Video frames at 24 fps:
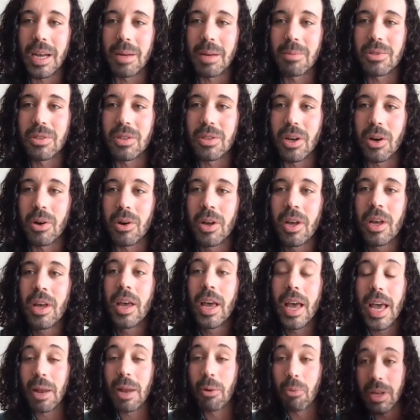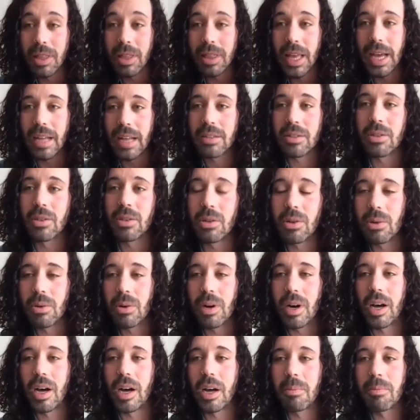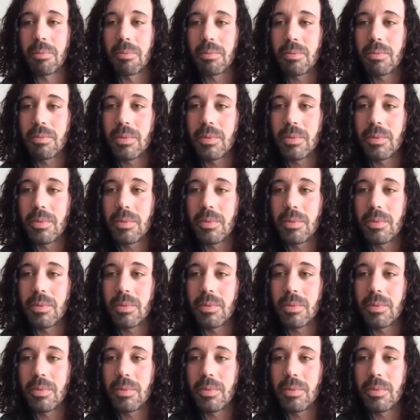So, and with that too,